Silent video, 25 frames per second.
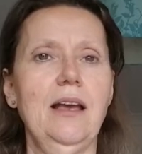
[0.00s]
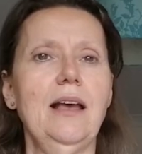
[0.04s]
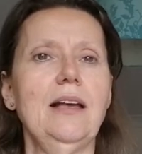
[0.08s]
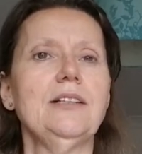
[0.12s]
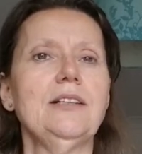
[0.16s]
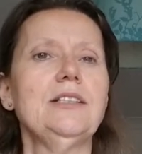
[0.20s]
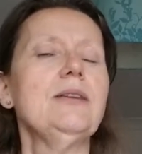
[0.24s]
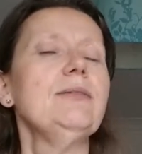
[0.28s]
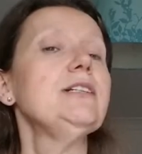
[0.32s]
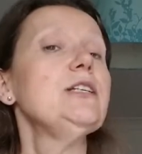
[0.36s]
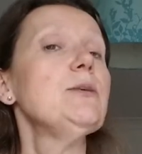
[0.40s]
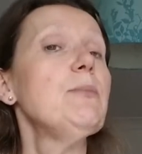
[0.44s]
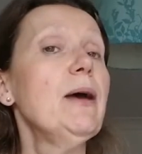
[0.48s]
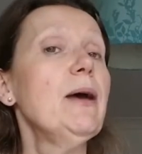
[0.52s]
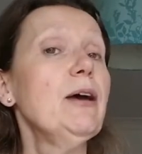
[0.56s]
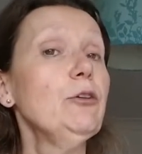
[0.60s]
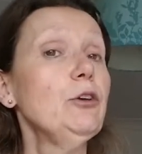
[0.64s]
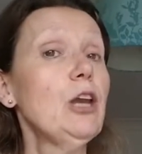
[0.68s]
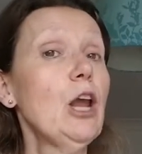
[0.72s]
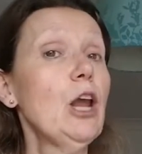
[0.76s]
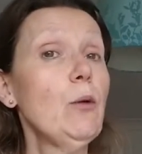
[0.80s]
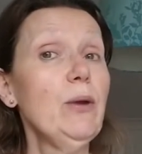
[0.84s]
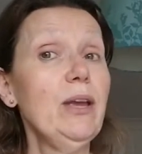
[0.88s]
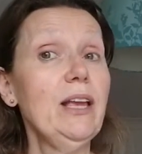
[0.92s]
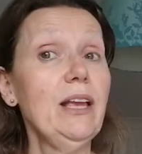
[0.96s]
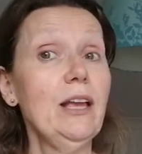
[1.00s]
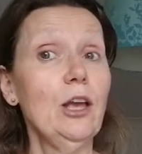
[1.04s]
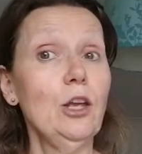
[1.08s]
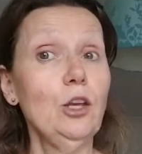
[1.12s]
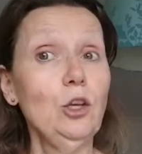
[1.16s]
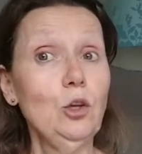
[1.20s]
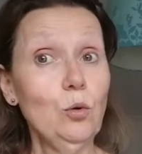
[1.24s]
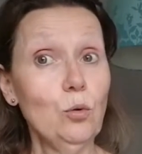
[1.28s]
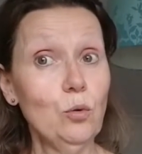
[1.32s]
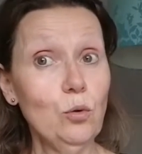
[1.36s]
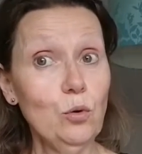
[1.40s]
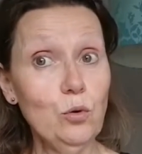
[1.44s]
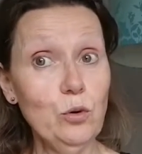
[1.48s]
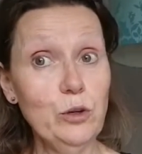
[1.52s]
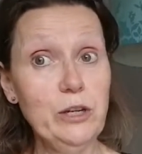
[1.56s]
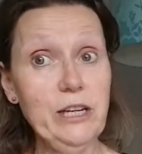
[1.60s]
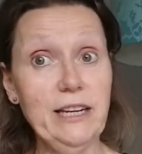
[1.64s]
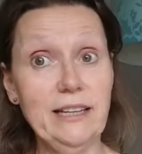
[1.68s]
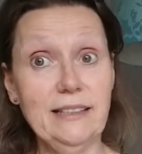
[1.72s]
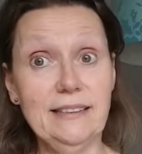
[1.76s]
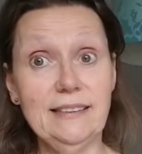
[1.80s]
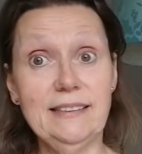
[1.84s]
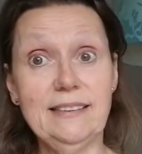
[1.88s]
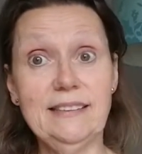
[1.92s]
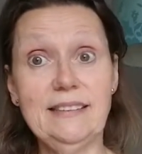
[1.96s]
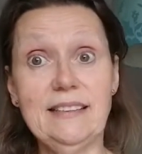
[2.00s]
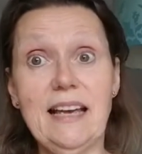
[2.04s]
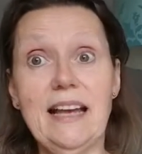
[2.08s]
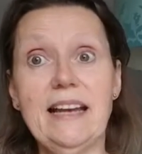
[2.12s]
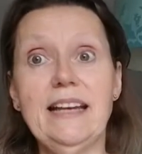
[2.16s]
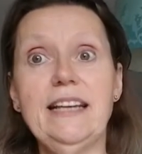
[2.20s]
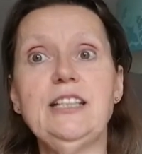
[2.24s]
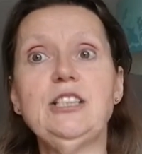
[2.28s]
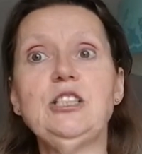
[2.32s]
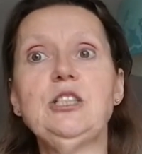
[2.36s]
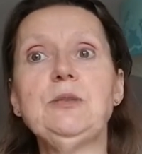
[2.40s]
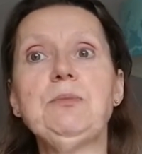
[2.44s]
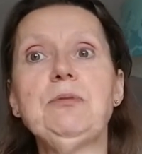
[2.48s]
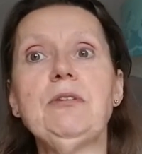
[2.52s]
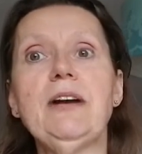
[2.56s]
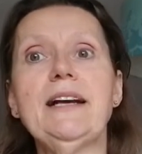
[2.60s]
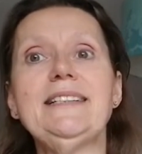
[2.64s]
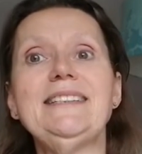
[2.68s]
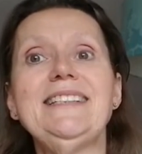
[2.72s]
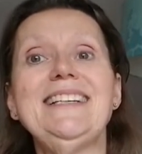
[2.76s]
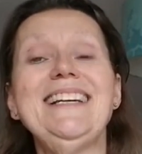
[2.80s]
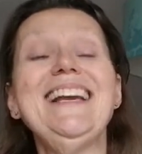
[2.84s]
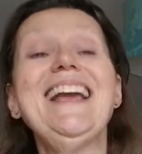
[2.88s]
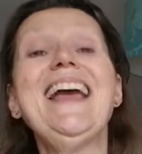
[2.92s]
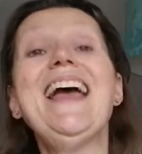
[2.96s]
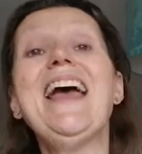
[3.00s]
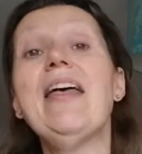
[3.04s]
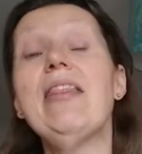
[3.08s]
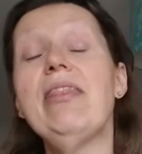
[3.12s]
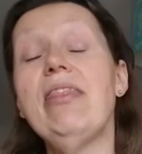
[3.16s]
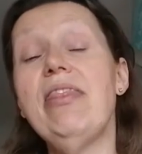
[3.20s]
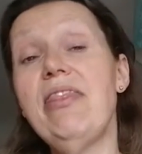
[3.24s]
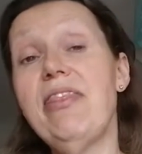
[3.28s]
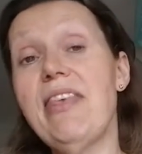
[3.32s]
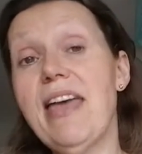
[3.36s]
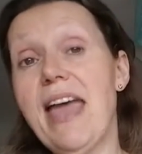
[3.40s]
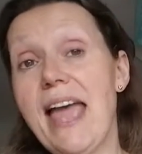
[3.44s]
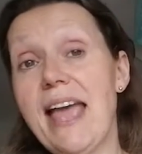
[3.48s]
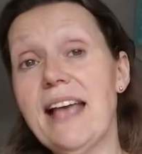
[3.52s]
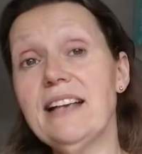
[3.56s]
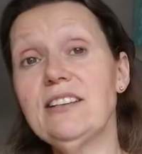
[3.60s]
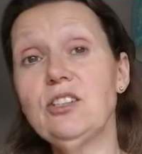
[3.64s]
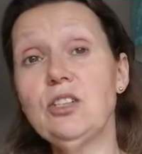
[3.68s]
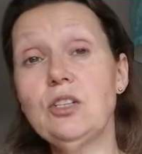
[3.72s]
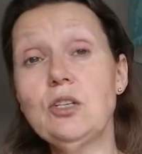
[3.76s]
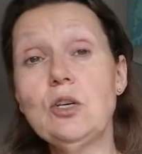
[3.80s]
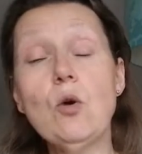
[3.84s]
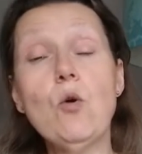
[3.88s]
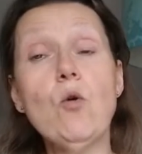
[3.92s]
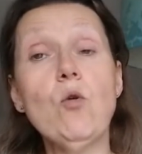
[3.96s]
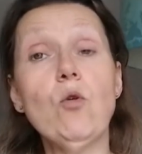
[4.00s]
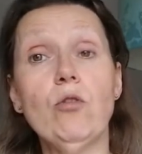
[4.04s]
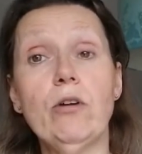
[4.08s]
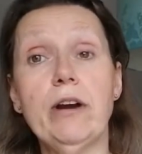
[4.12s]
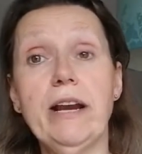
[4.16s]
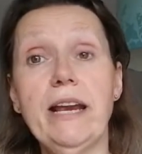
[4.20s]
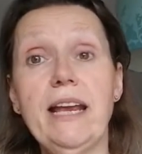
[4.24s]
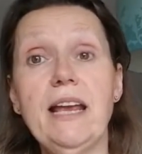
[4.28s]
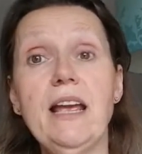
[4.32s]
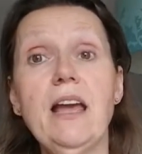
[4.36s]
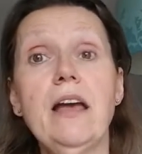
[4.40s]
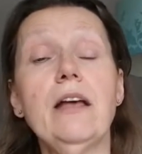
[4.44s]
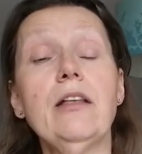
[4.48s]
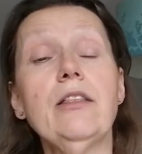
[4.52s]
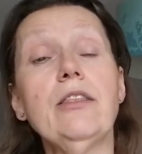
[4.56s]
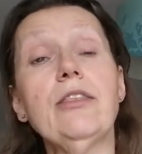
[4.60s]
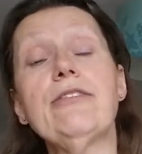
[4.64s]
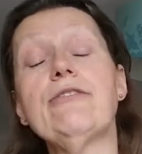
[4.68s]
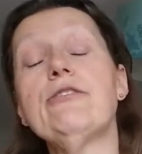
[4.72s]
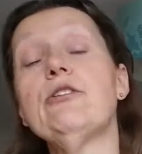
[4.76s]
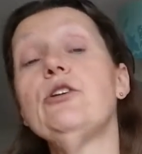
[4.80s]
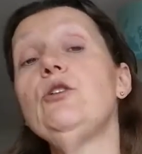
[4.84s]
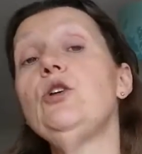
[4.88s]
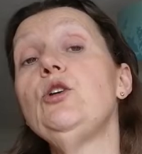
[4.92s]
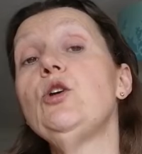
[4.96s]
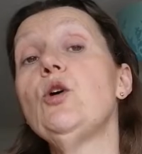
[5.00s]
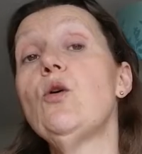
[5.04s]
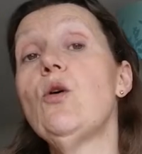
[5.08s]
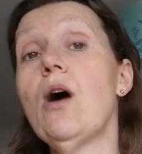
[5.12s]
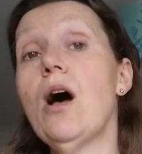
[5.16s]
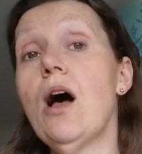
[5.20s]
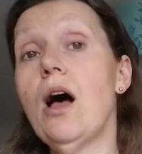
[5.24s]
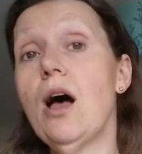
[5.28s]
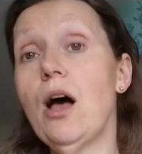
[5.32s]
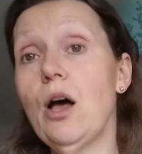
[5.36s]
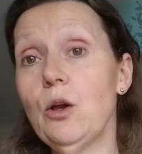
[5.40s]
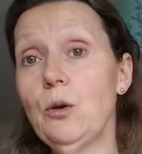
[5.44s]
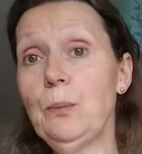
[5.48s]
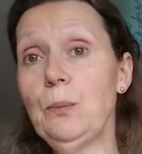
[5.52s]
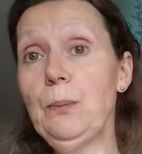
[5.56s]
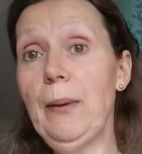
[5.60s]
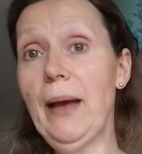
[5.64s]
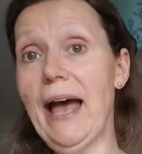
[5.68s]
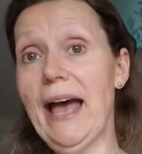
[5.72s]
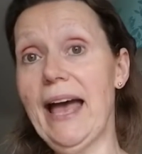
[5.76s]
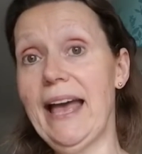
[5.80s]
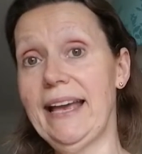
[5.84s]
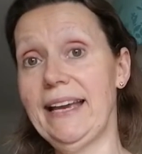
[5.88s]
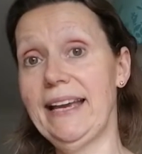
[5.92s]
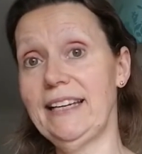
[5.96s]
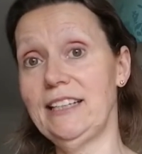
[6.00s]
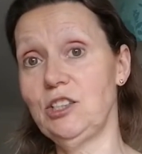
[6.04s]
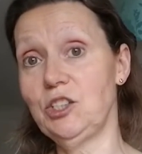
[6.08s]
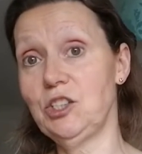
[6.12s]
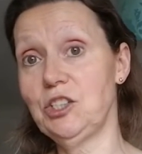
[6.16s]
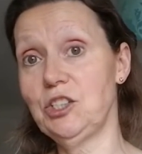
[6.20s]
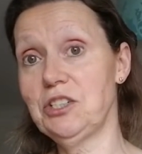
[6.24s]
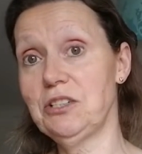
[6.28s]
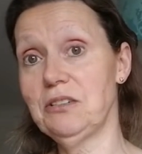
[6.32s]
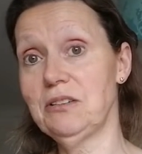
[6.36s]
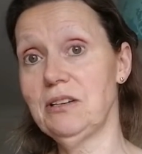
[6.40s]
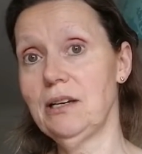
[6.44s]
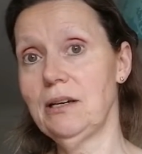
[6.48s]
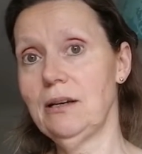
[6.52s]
So it's about knowing your audience and expressing their story through your homepage.